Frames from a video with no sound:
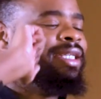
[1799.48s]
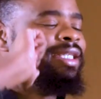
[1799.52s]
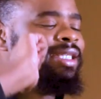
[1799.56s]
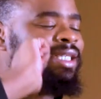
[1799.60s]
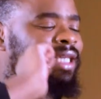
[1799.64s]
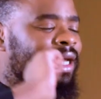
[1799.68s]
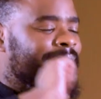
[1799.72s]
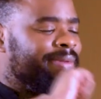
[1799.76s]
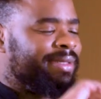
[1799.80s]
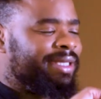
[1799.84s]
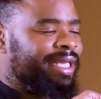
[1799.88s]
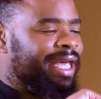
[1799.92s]

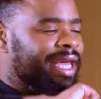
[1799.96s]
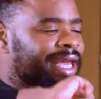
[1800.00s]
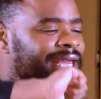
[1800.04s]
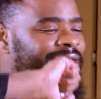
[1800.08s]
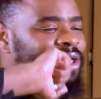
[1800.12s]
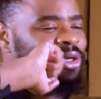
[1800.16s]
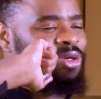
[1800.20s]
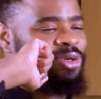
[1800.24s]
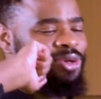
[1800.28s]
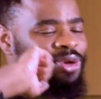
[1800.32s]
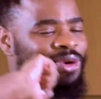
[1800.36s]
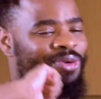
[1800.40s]
I'm
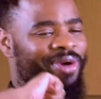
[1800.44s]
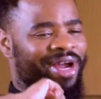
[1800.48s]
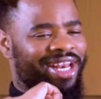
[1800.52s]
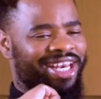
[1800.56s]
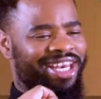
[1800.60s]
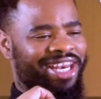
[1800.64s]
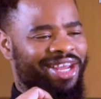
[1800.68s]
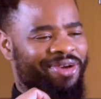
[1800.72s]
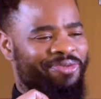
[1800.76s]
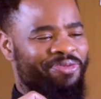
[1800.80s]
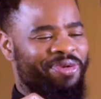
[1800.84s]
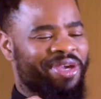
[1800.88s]
saying, you know what,
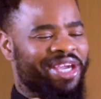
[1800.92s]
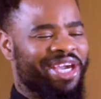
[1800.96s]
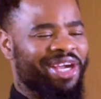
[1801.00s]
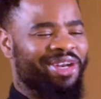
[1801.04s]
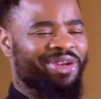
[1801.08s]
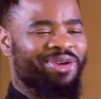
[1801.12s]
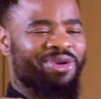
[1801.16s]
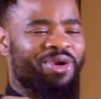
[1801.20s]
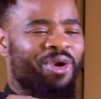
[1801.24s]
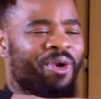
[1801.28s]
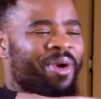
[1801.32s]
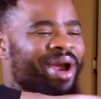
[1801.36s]
we can
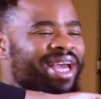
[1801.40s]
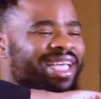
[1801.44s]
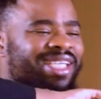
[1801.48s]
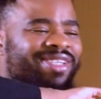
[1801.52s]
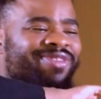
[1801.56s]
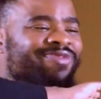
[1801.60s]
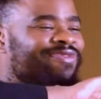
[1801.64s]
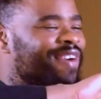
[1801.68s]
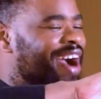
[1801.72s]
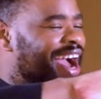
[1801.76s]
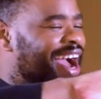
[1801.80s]
go as far